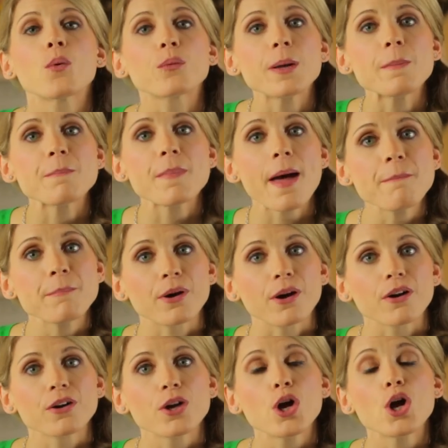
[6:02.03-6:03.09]

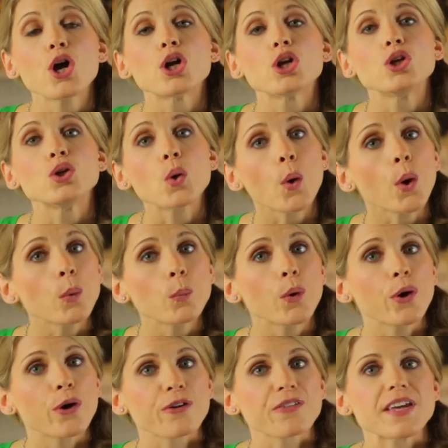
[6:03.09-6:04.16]
Remember, your
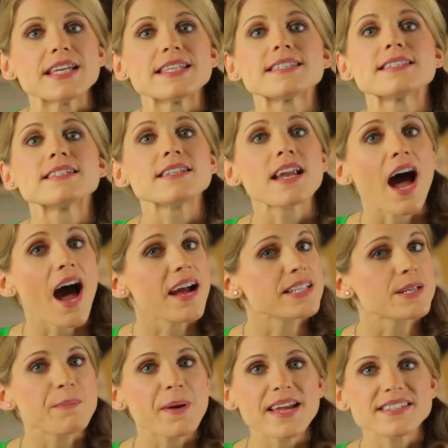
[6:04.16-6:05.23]
worth is not
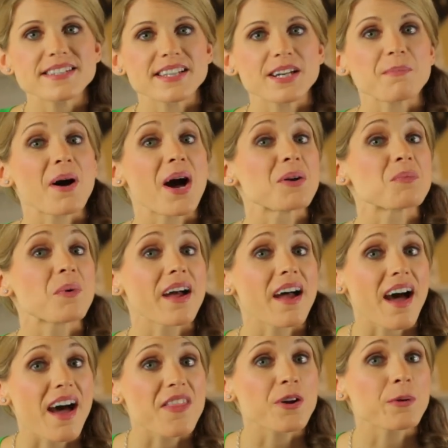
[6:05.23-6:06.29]
dependent upon
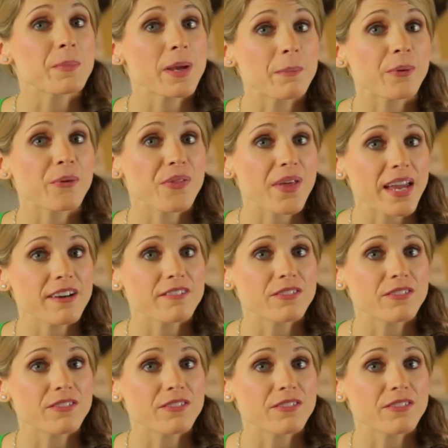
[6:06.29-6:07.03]
what other people think